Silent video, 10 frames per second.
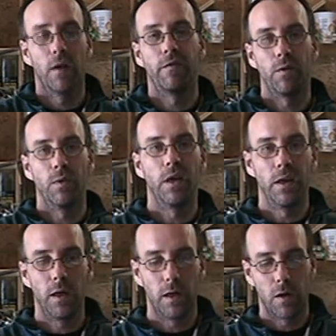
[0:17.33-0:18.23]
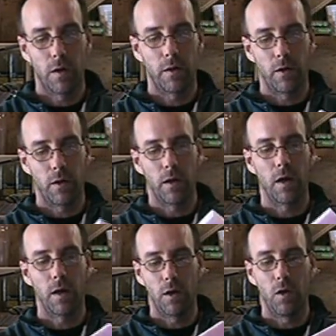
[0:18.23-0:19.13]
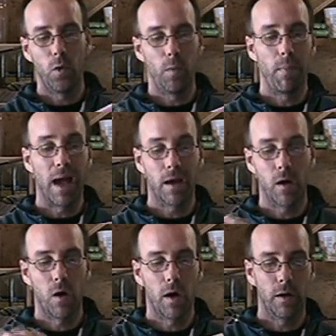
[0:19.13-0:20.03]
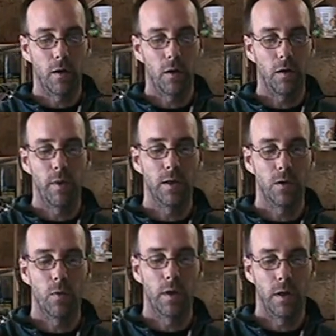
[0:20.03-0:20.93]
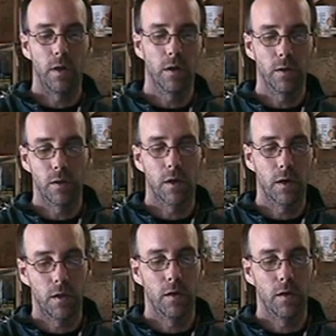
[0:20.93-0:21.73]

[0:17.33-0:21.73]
Now if you really need it on there, you can kind of glue it back on. It all depends on what it is.